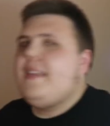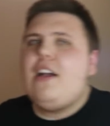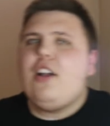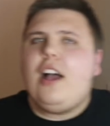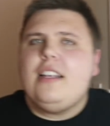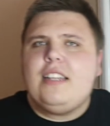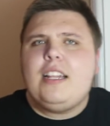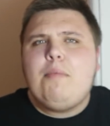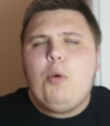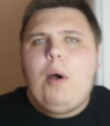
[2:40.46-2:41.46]
Now guys, the
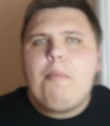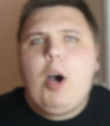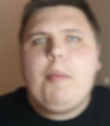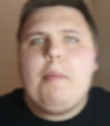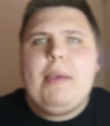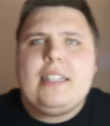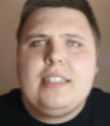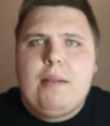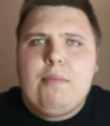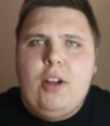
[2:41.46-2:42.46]
number one pop I
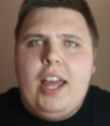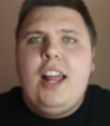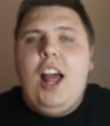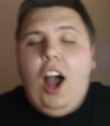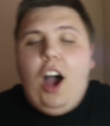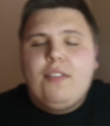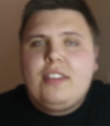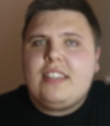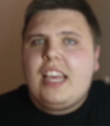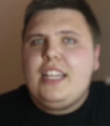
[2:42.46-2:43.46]
picked up, right, after
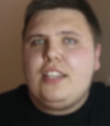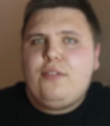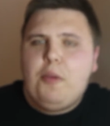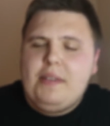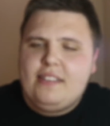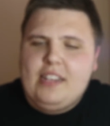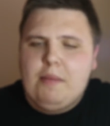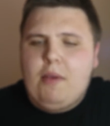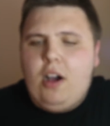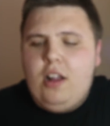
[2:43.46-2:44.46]
seeing this film in the
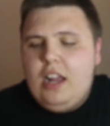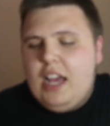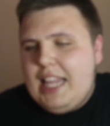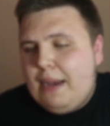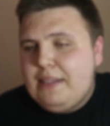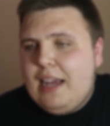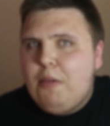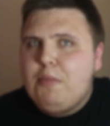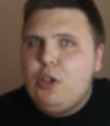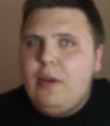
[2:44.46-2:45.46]
cinema, and now it's out
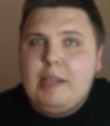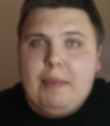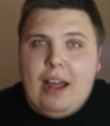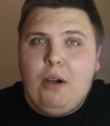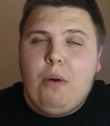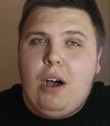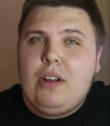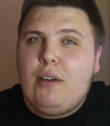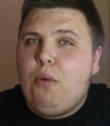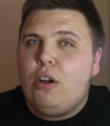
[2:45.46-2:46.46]
on Blu-ray, it's been out a while
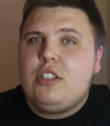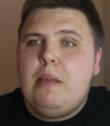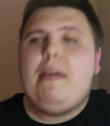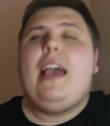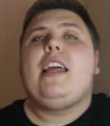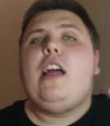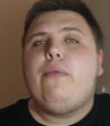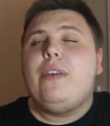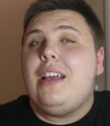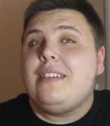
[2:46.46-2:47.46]
and I've watched it back and
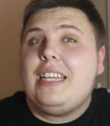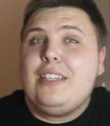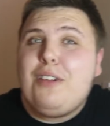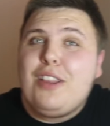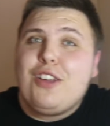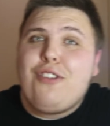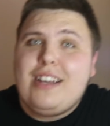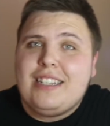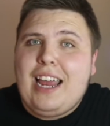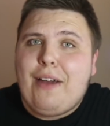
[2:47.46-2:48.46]
I've realised he's one of the
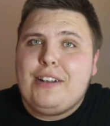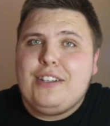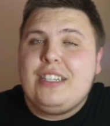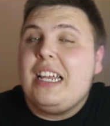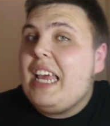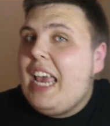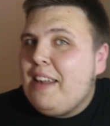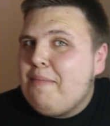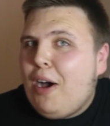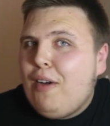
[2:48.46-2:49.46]
greatest characters
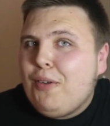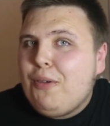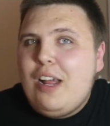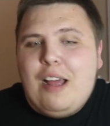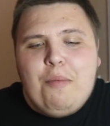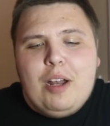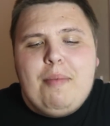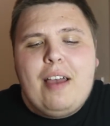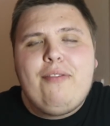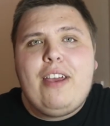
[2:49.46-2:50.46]
in Marvel. One of
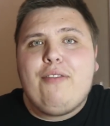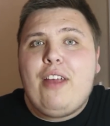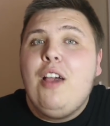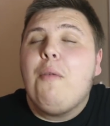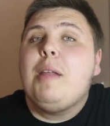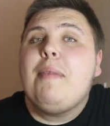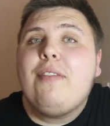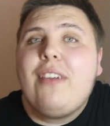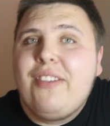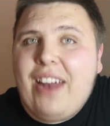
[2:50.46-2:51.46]
my favourite, one of my
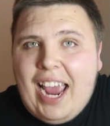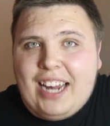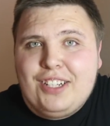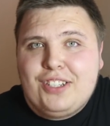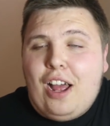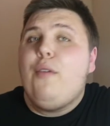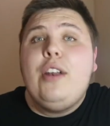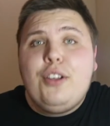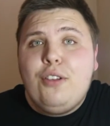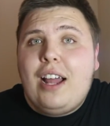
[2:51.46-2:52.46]
favourite actors. I
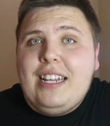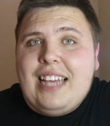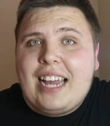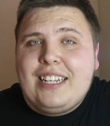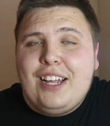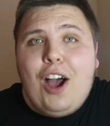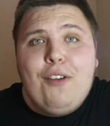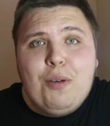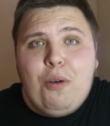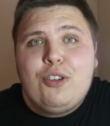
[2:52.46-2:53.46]
really do like this actor
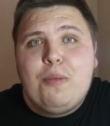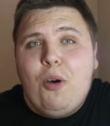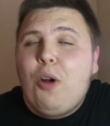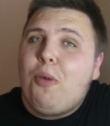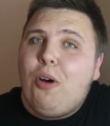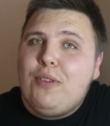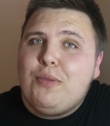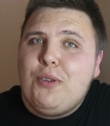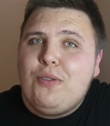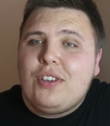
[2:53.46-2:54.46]
after watching more and more of his
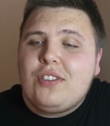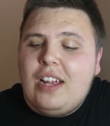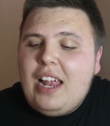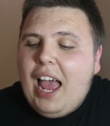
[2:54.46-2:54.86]
movies.